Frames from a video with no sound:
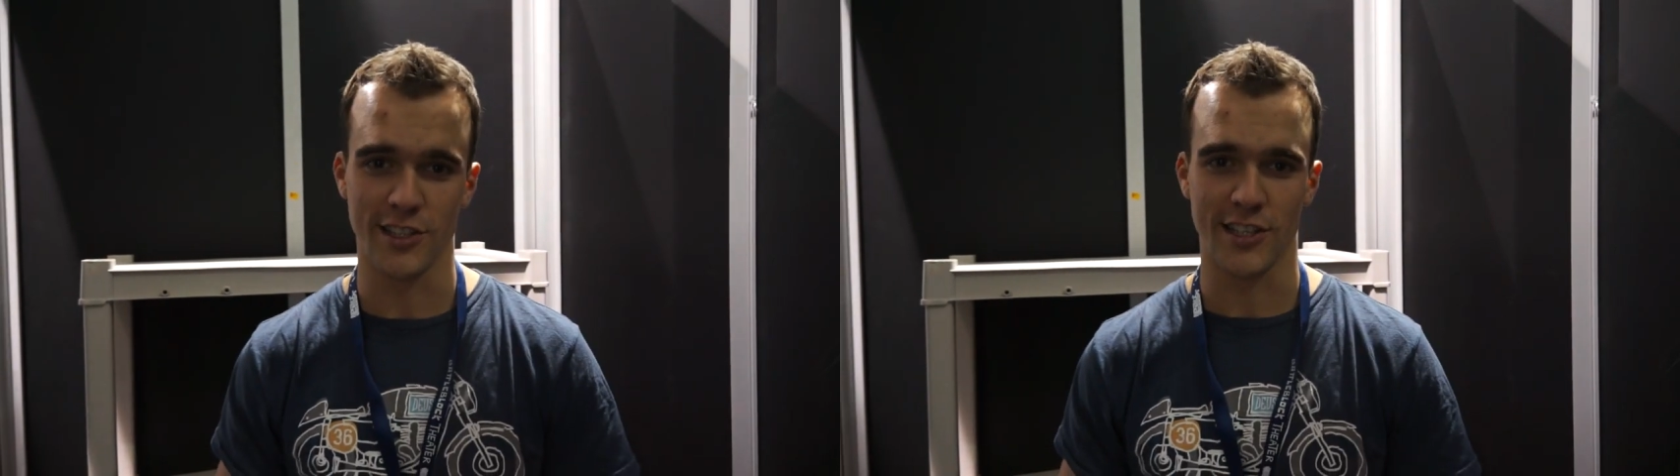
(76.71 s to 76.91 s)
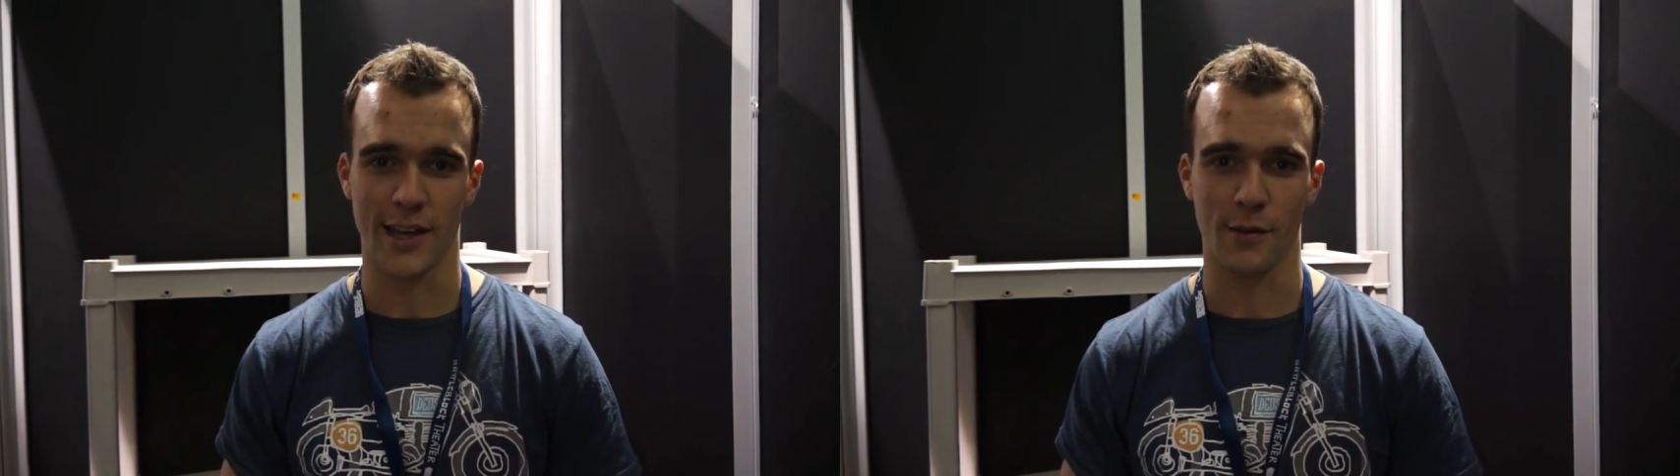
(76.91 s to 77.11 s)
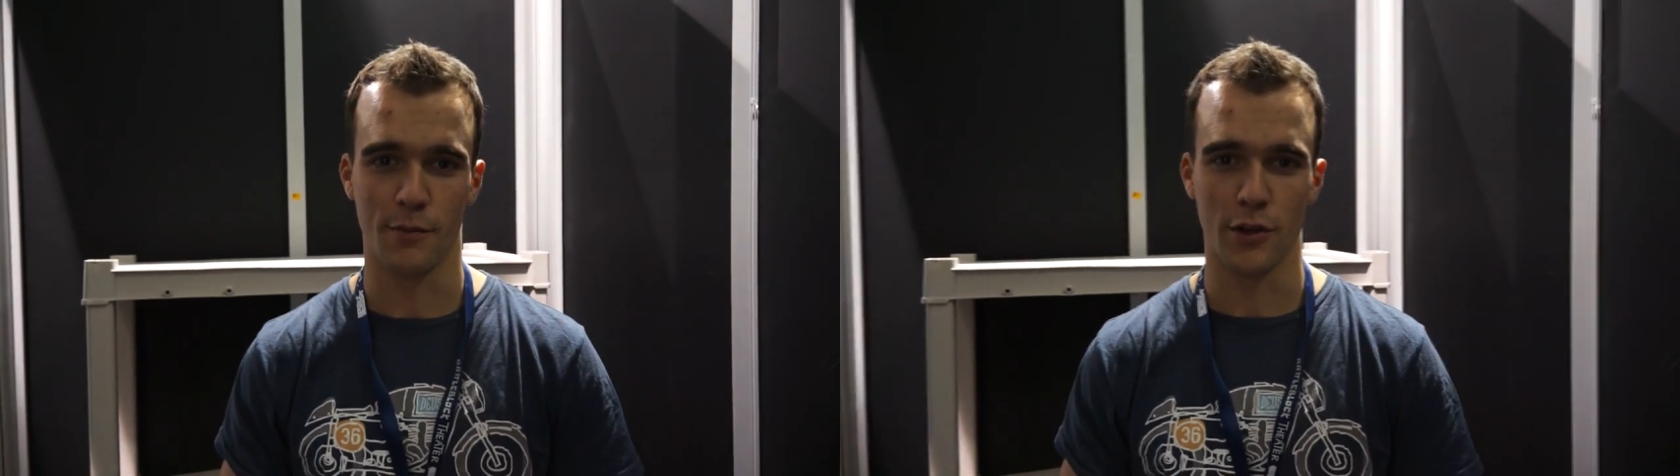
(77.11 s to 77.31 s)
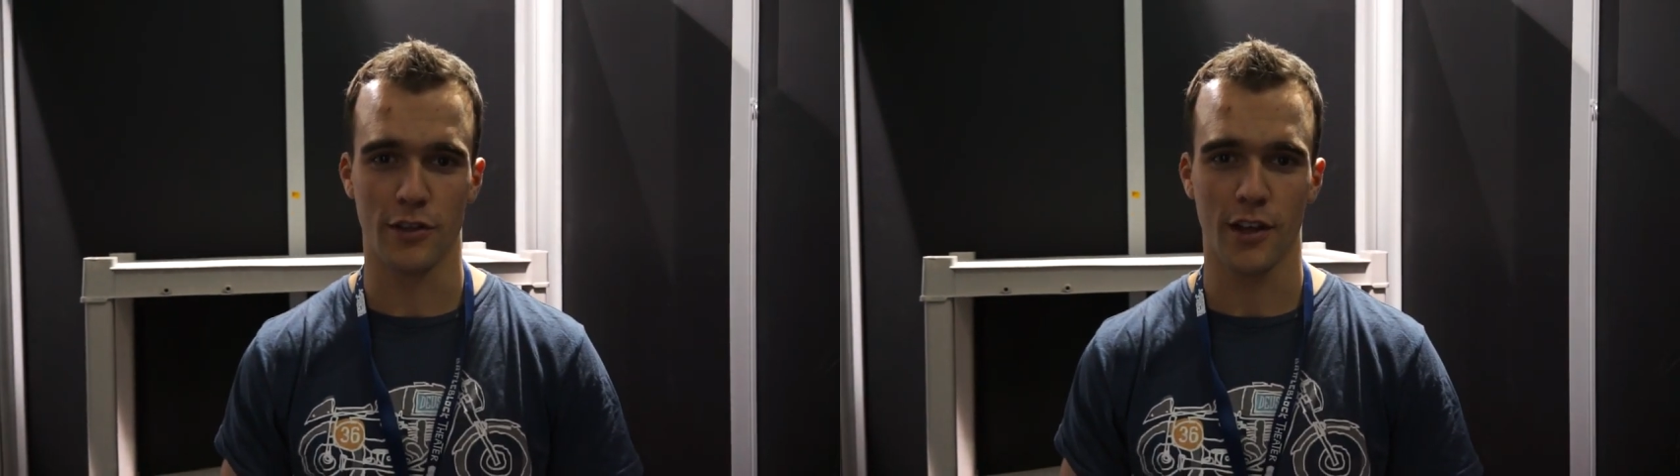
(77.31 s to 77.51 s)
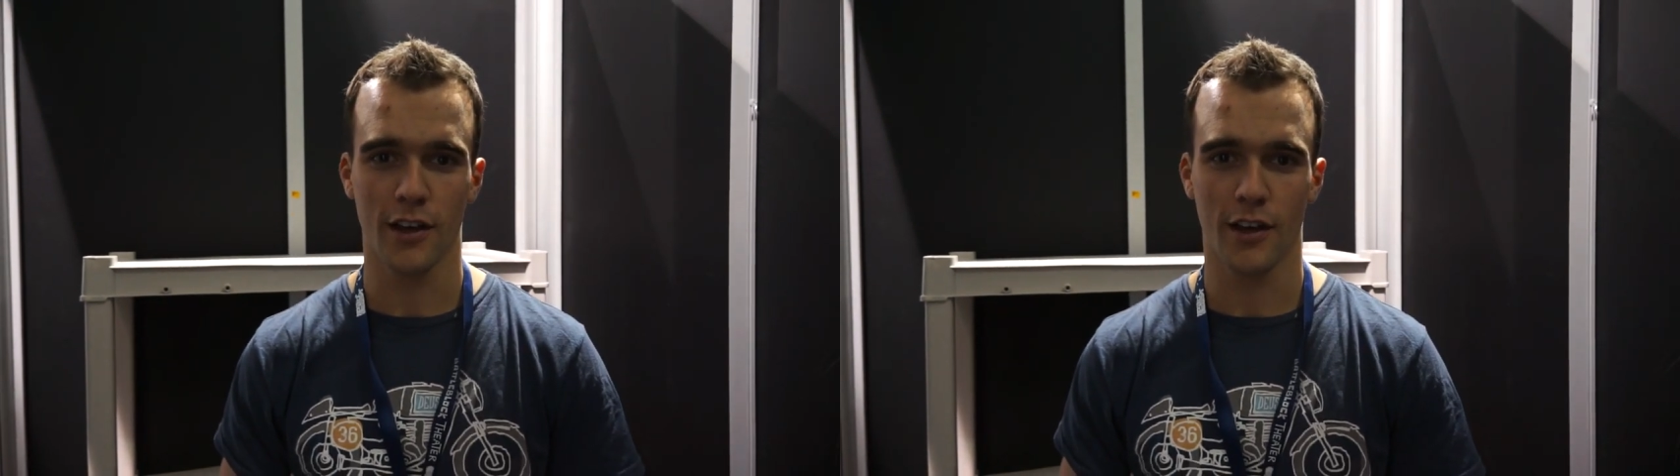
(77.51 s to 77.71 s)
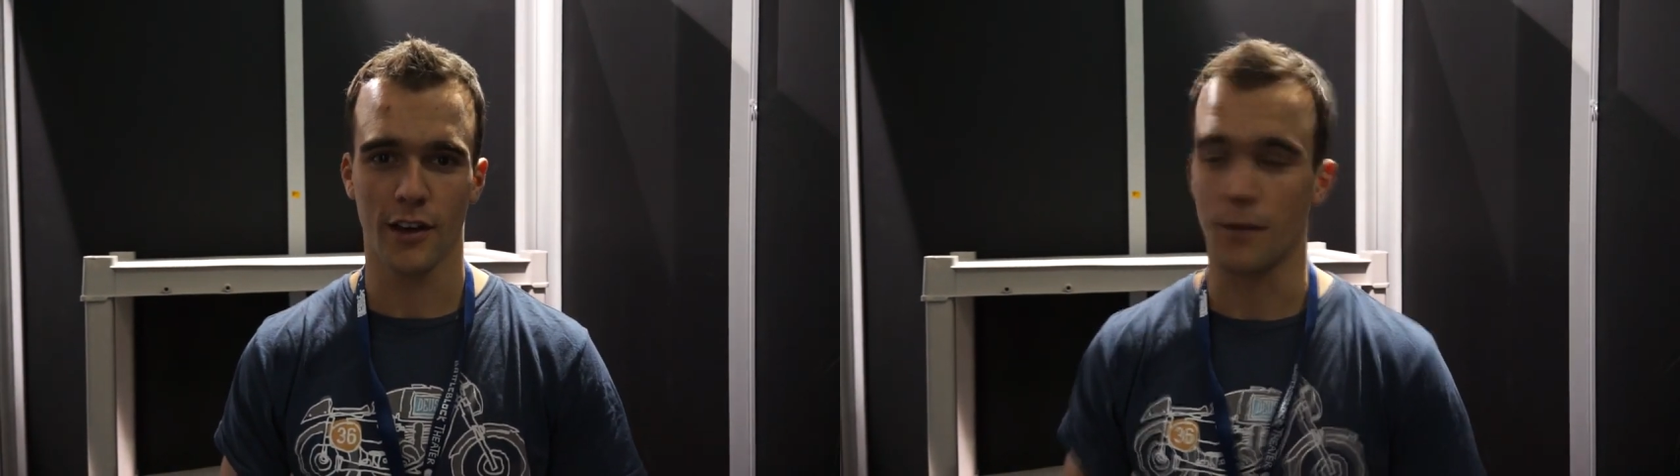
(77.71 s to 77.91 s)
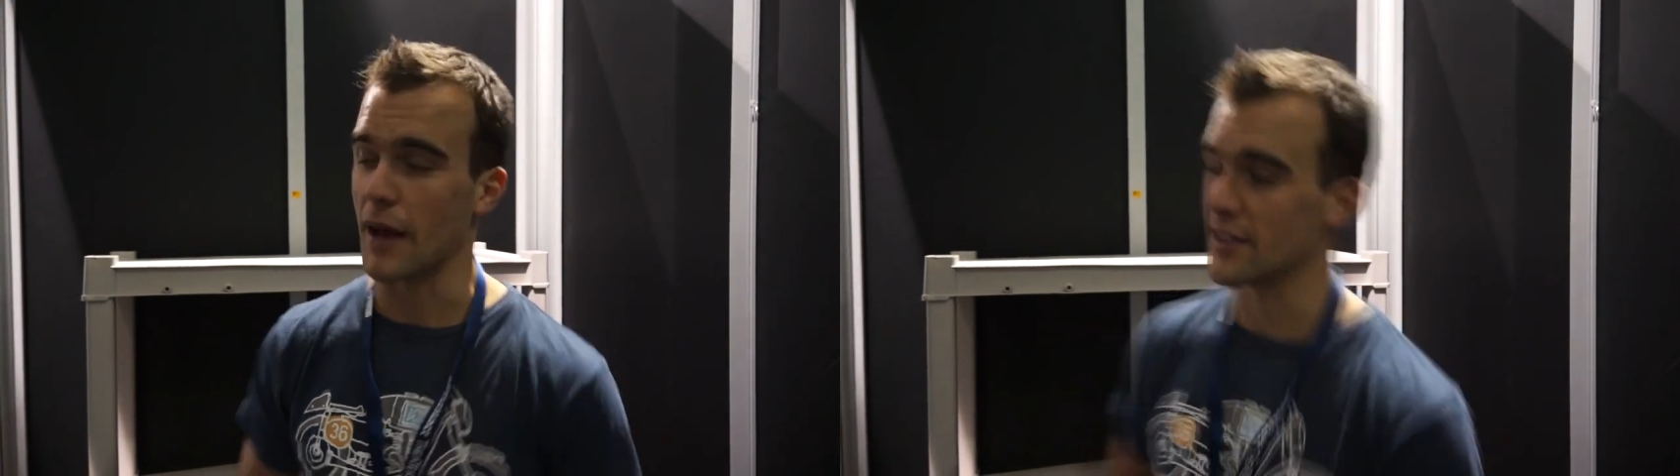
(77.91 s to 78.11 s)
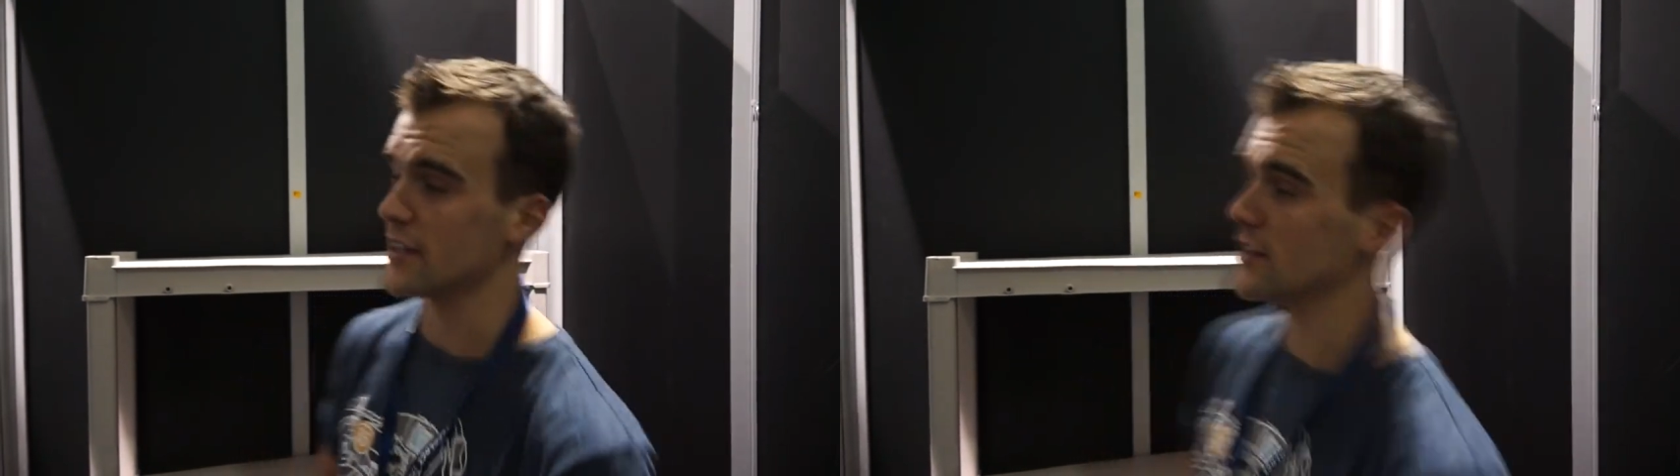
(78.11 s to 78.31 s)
Entertainment booth at PAX